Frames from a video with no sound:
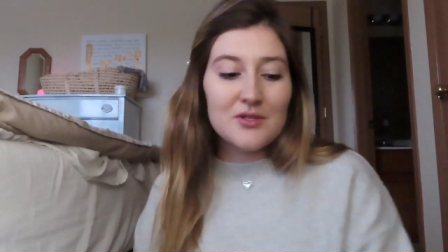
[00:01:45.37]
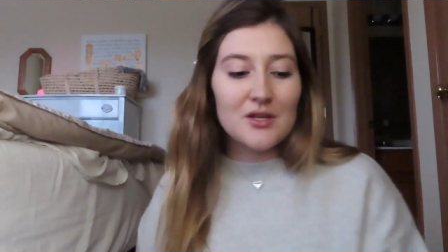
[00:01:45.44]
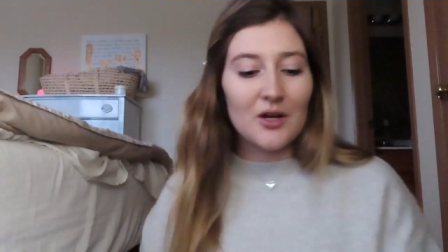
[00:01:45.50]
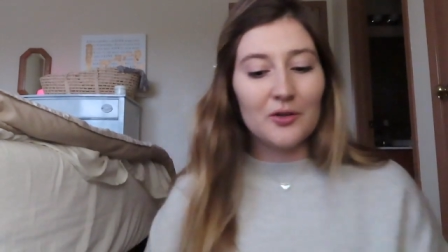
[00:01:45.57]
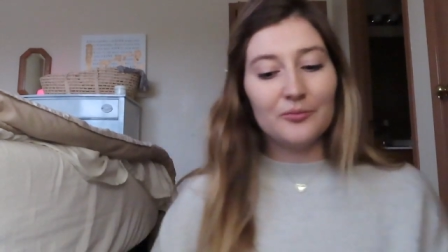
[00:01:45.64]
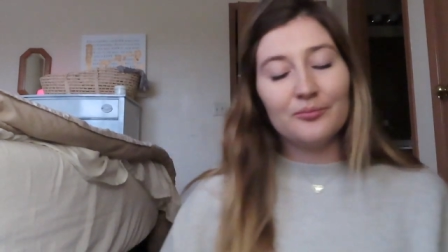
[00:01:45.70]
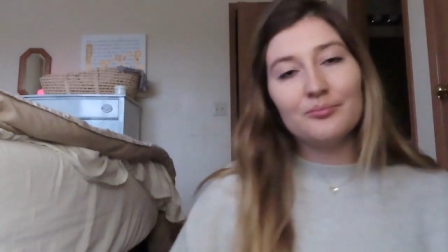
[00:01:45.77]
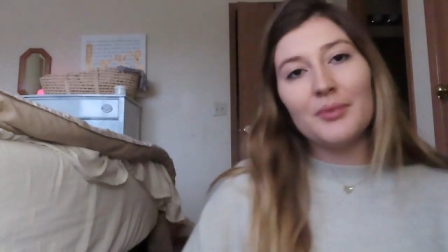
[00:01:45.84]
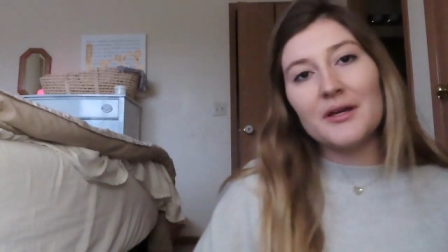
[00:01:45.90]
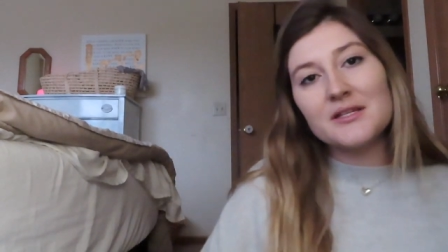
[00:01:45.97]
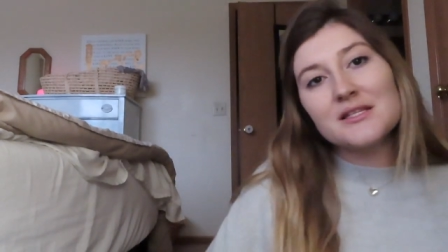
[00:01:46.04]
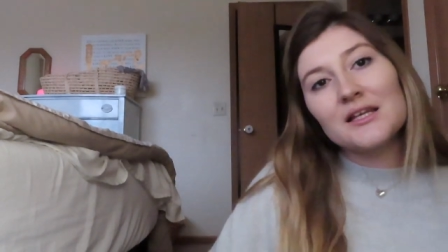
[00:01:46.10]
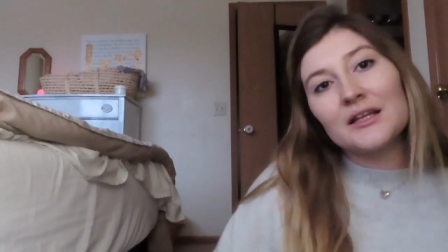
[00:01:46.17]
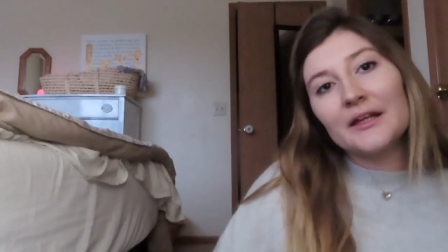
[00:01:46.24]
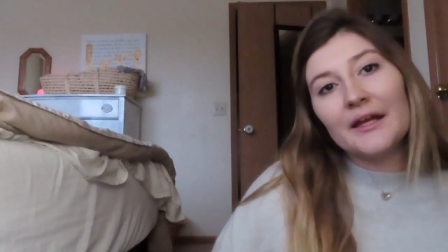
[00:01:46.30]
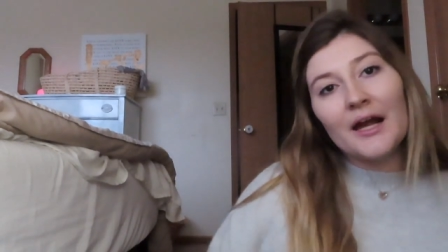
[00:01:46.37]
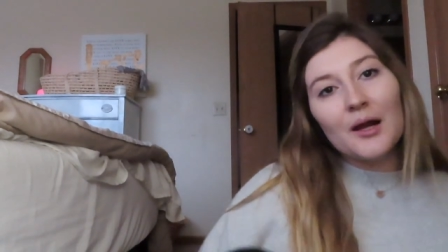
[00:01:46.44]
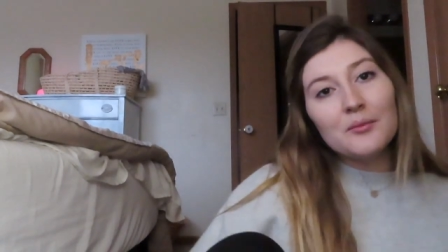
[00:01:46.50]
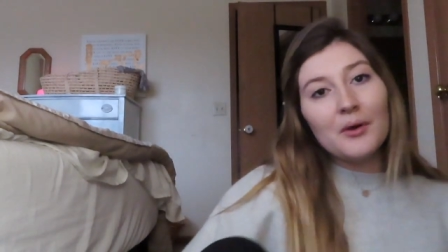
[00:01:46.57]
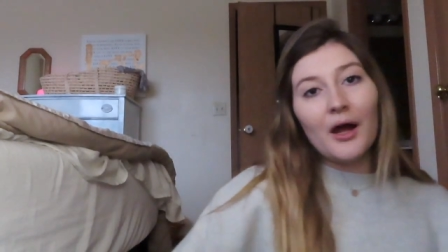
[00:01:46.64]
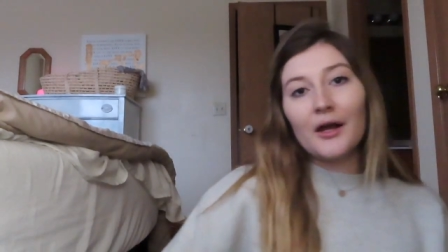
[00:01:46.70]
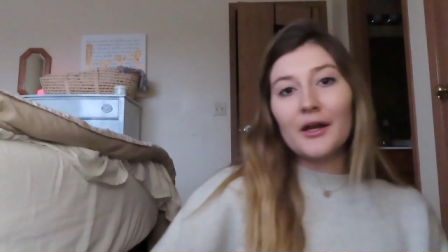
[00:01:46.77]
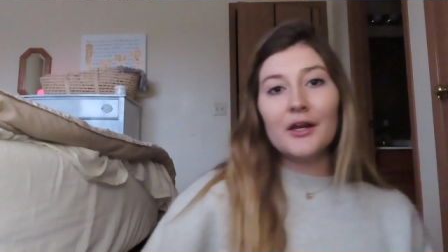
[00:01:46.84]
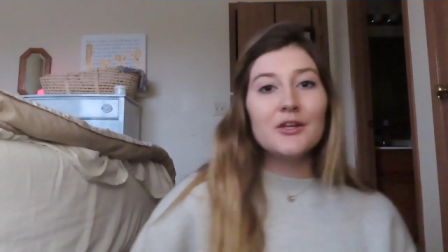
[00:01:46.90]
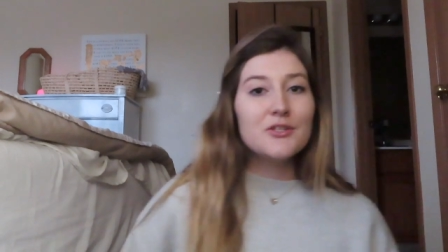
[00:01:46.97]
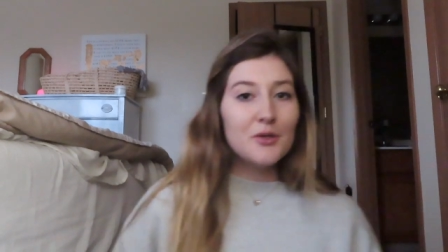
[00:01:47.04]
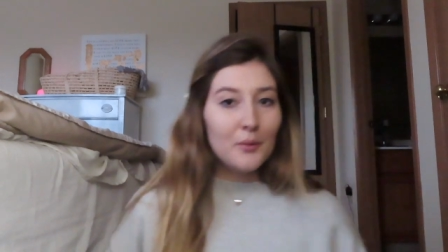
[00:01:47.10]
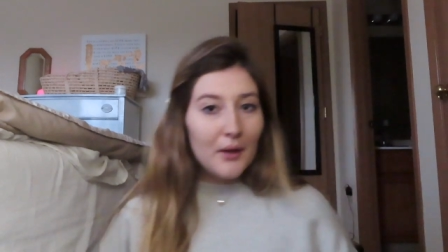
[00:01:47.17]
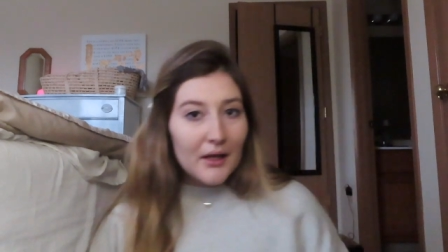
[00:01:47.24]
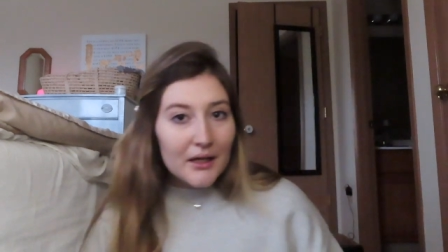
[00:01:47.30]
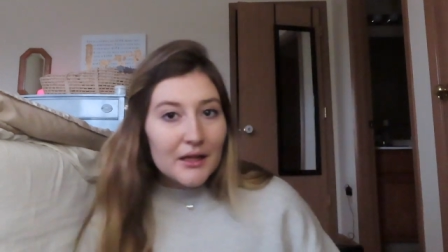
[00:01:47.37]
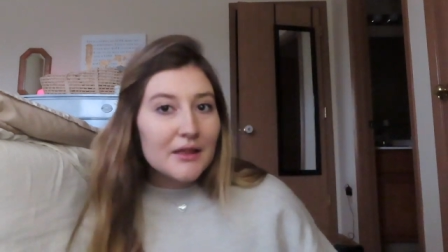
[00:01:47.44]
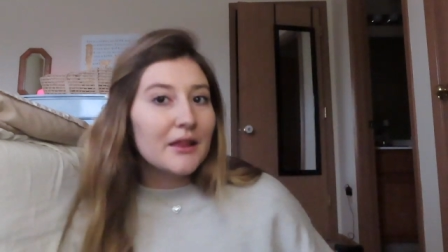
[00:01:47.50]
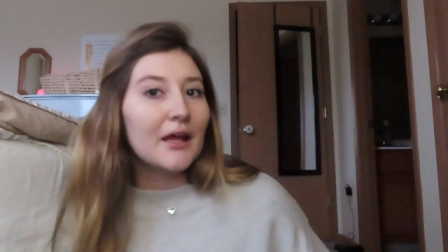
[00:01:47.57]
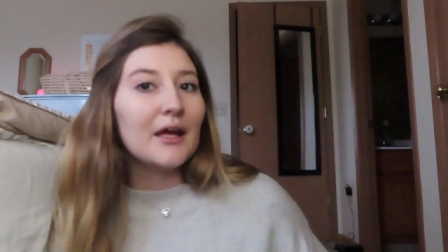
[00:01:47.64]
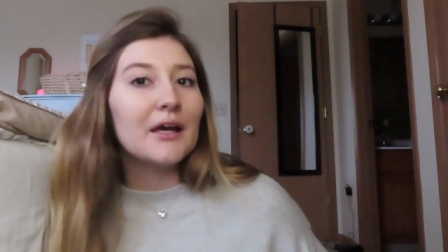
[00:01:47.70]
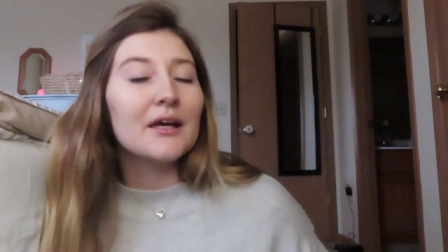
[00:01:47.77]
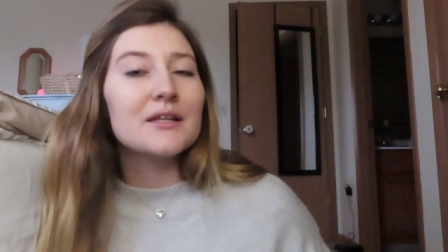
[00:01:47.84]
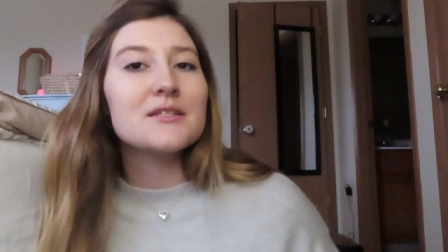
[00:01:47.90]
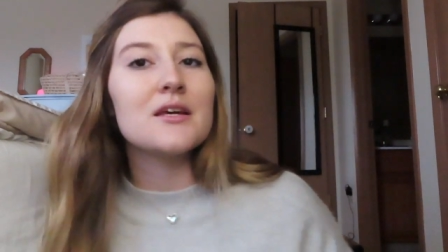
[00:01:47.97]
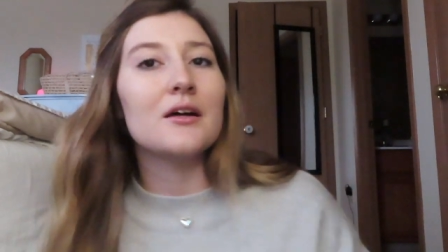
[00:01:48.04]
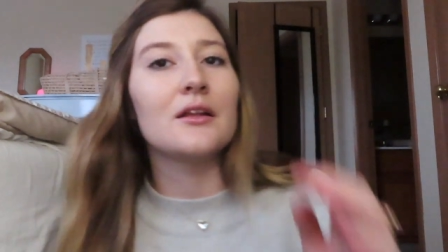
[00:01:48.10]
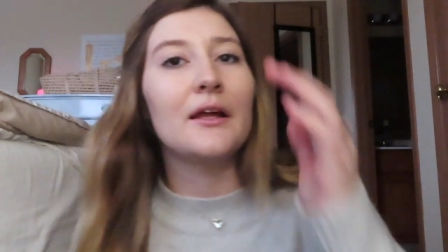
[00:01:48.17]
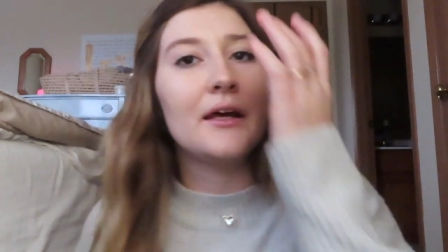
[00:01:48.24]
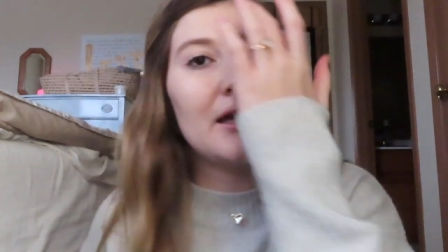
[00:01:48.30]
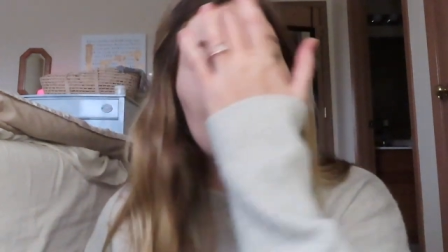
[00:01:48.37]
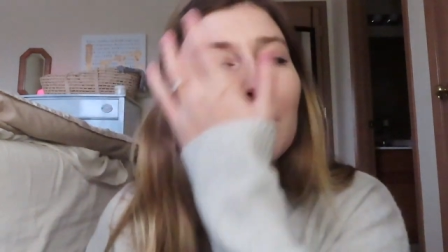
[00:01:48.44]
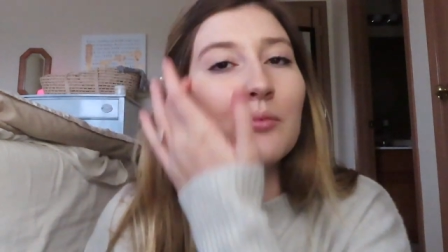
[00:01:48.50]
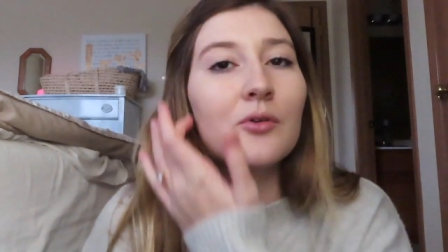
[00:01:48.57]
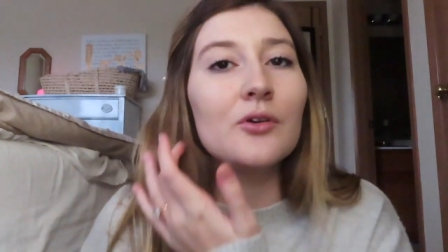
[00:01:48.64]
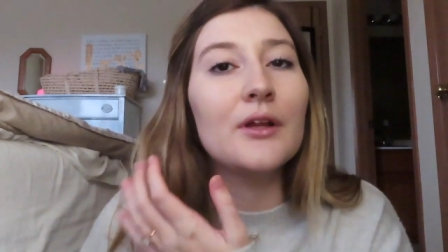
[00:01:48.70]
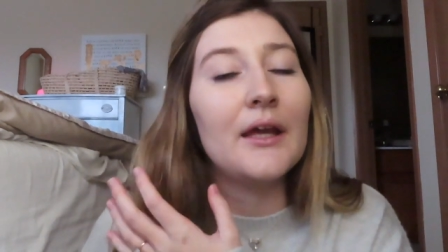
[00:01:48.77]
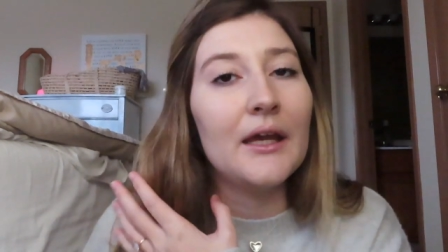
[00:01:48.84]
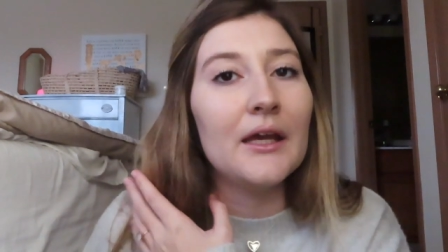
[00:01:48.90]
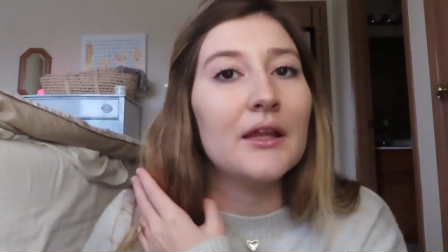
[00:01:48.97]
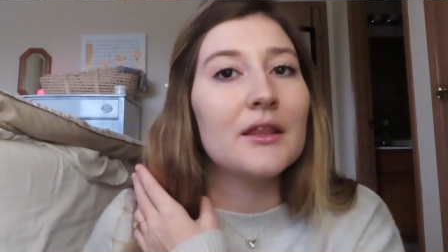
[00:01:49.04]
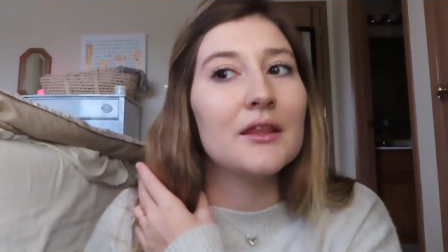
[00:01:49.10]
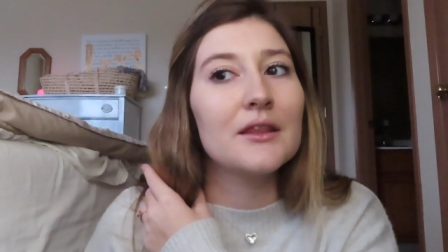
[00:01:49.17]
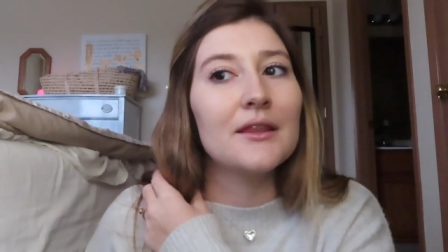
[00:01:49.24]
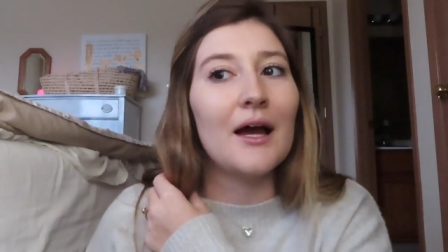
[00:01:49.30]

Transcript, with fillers: So basically, I'm not going to do anything until like April 8th.